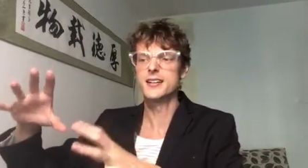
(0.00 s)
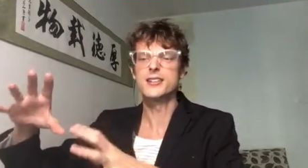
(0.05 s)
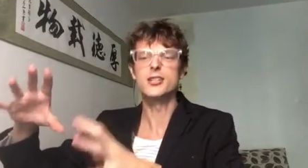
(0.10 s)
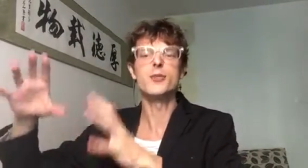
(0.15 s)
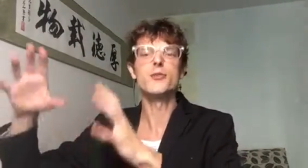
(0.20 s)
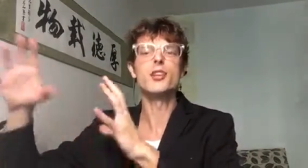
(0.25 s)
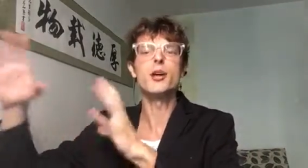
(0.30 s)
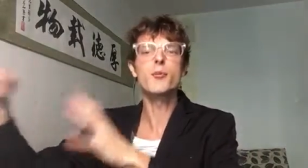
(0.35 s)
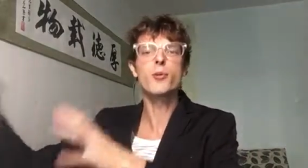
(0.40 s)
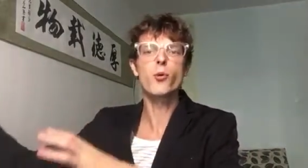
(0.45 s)

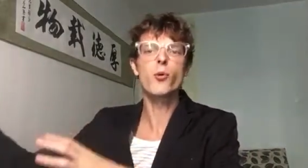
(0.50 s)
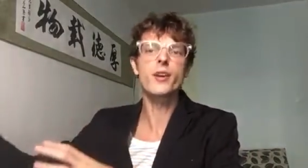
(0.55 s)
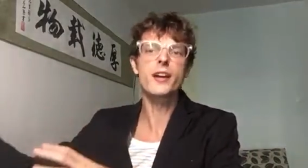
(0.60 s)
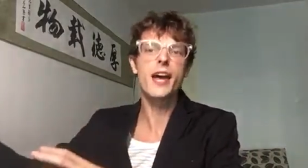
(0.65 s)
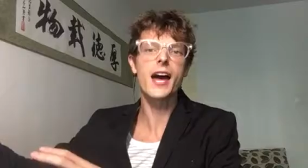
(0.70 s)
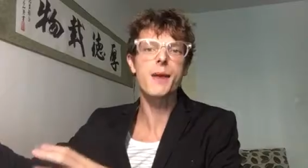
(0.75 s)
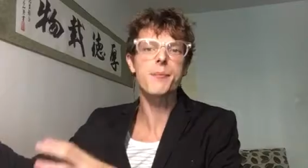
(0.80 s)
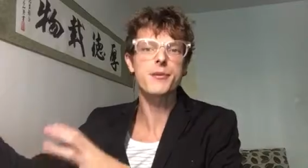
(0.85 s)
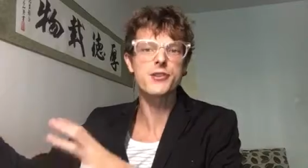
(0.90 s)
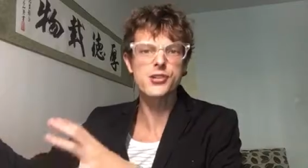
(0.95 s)
the number 1
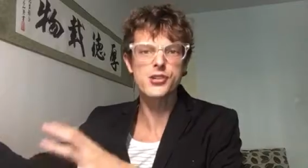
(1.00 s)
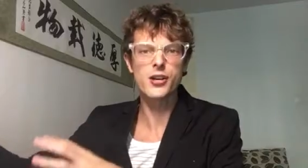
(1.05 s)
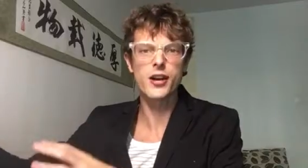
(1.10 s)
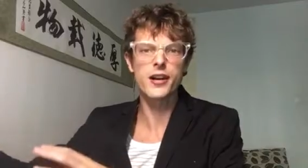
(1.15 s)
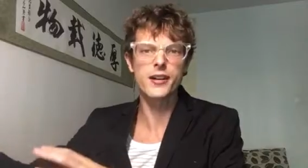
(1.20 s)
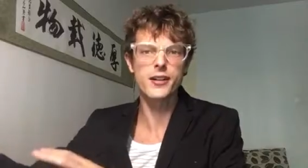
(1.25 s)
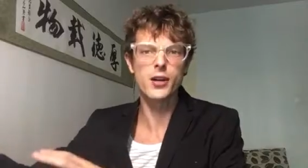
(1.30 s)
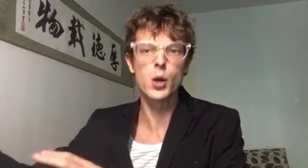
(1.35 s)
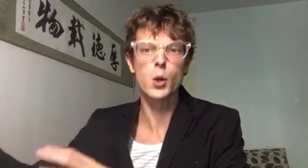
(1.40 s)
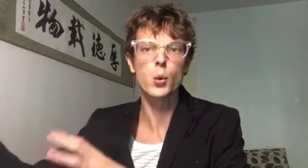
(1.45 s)
app in
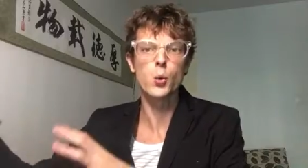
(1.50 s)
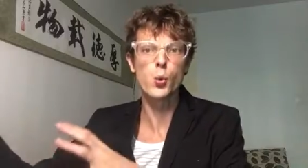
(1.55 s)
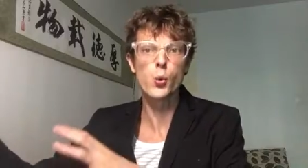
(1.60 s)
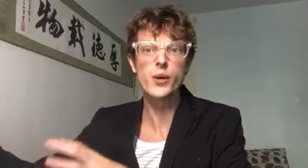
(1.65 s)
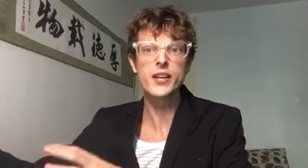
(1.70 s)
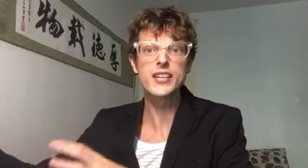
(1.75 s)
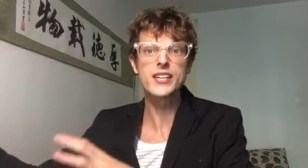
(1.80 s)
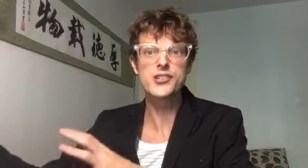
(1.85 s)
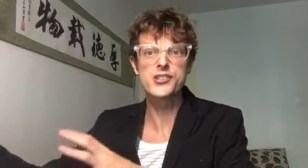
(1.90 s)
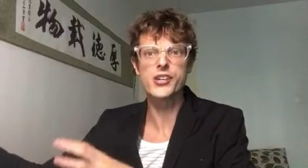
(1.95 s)
China,
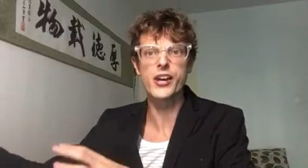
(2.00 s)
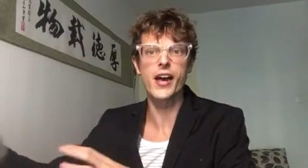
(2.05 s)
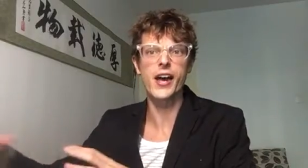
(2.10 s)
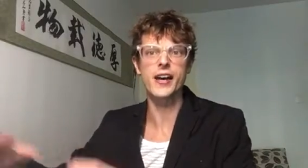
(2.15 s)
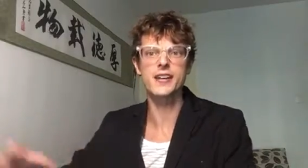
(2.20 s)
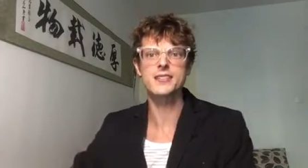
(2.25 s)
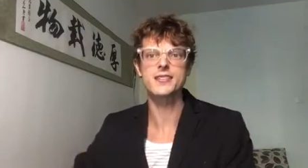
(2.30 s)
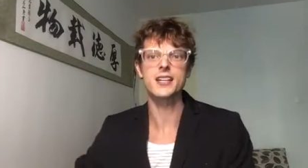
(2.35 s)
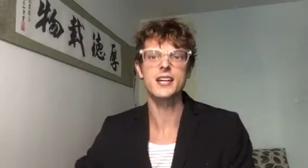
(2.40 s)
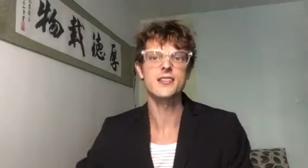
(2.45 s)

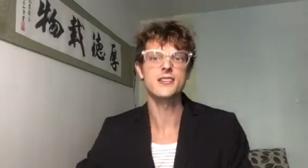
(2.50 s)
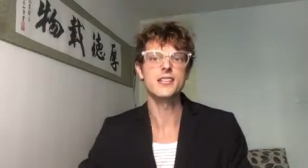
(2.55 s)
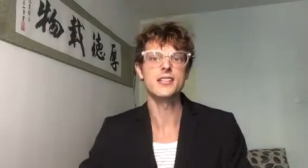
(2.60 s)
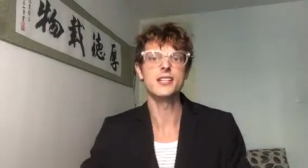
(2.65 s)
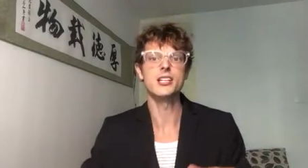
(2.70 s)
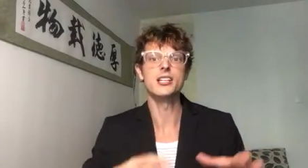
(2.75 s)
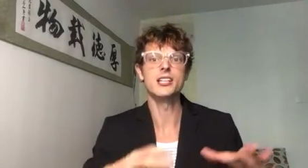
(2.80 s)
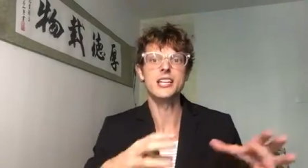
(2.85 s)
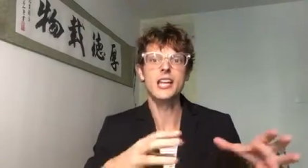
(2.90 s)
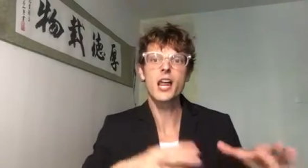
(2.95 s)
WeChat. And
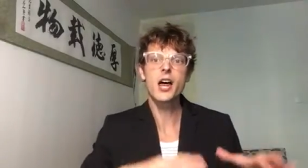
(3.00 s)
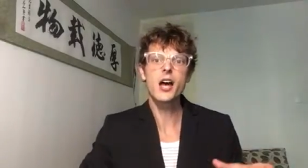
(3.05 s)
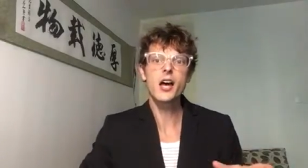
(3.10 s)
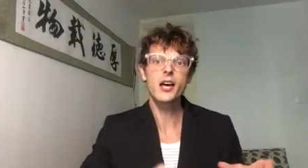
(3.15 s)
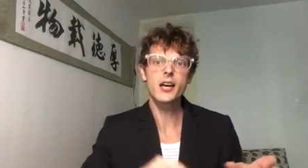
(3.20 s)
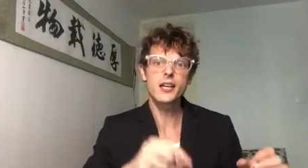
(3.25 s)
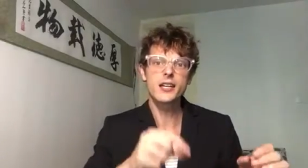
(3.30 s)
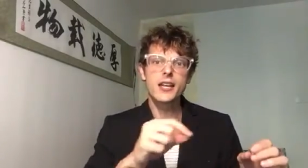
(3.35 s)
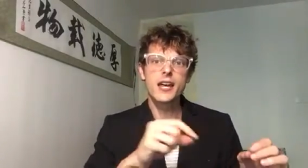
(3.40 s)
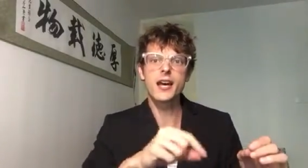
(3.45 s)
then
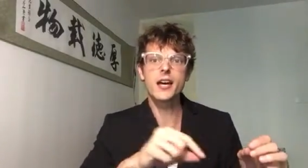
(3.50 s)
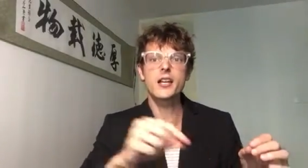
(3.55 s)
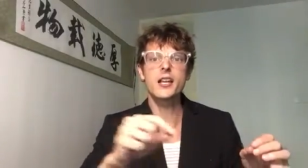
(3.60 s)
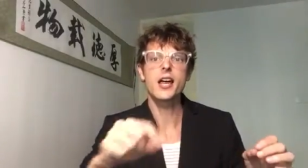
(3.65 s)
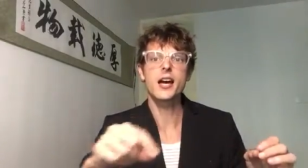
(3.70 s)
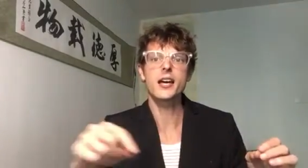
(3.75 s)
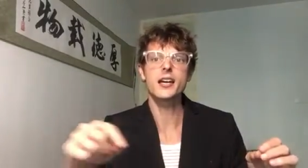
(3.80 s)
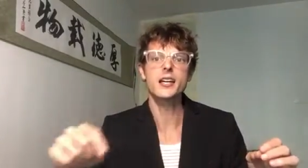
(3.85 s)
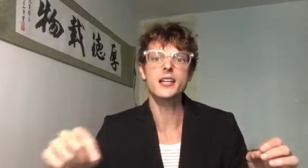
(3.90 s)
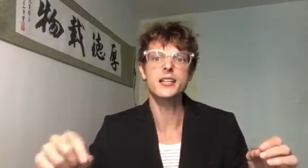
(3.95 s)
Line,
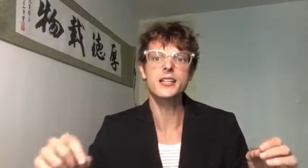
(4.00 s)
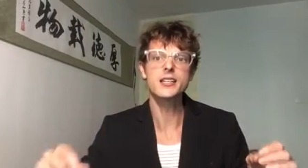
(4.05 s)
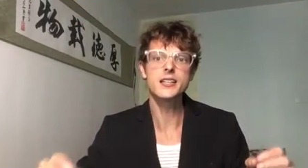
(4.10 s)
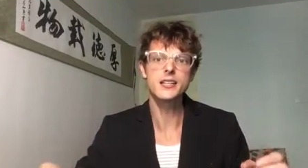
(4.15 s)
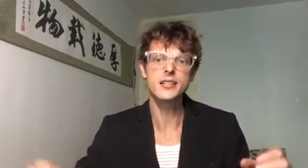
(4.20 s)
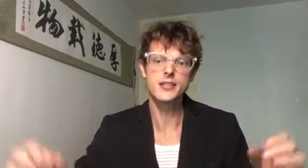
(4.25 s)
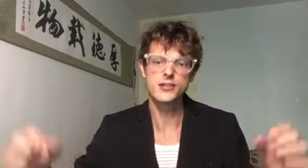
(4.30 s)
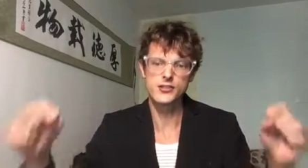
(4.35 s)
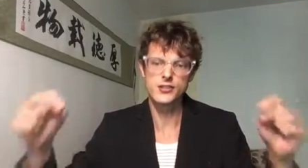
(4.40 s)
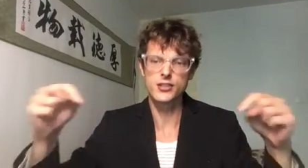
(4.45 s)

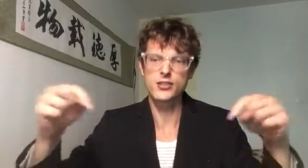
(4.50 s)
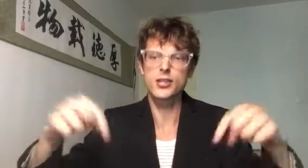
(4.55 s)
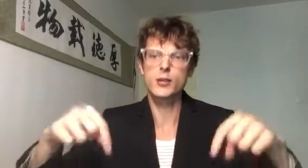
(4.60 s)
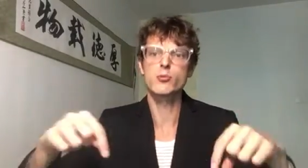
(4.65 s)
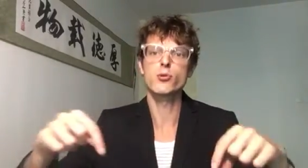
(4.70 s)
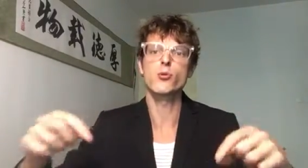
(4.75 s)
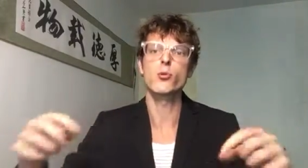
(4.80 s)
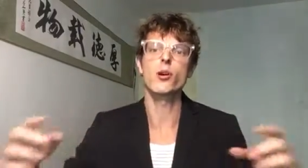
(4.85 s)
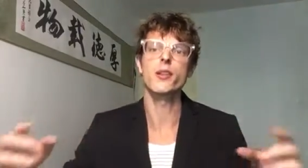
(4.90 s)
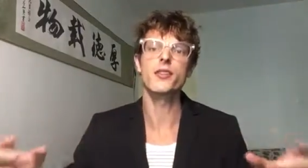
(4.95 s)
L-I-N-E, is the
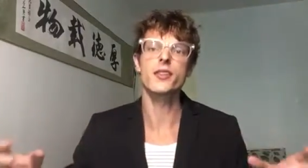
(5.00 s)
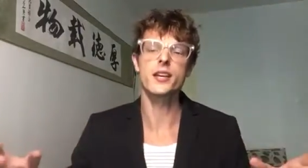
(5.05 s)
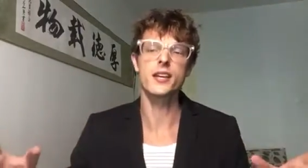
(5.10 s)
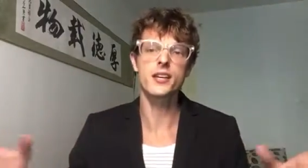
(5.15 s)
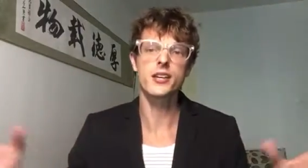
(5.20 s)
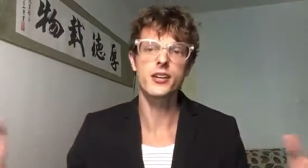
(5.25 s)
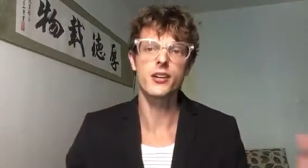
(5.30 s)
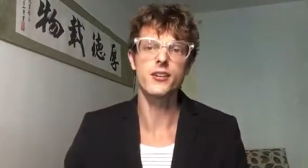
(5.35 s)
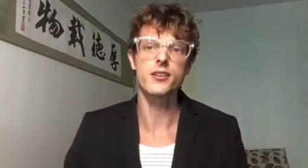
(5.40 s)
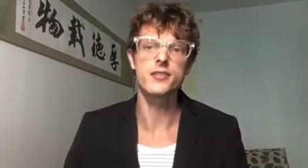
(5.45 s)
number 1 thing
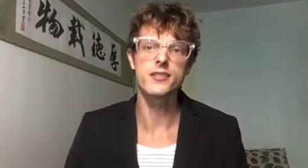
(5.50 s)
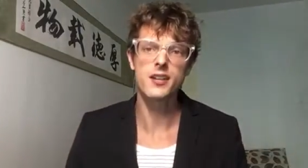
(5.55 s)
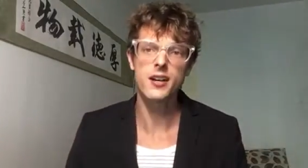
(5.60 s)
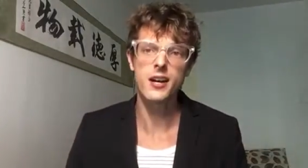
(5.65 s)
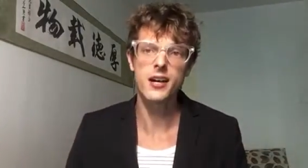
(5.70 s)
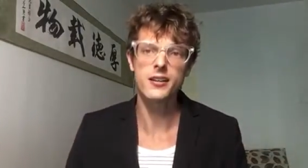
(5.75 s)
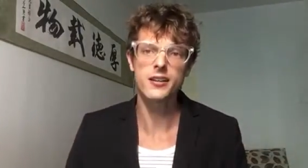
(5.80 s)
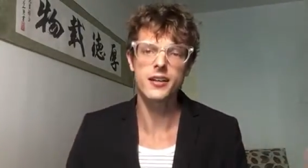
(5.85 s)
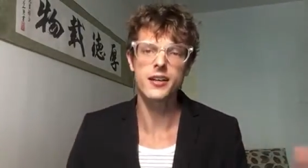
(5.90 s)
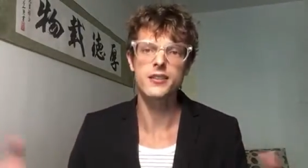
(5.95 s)
here in
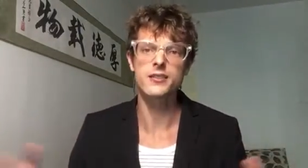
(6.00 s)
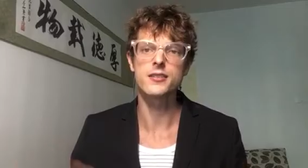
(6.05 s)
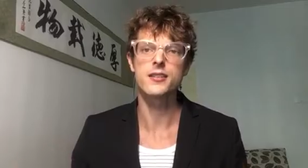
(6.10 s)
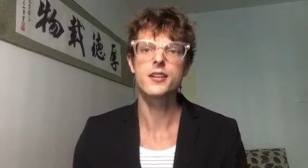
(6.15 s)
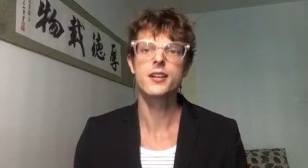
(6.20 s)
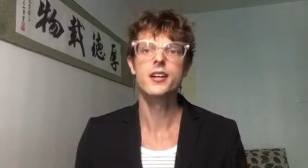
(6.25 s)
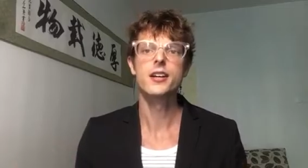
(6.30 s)
Thailand.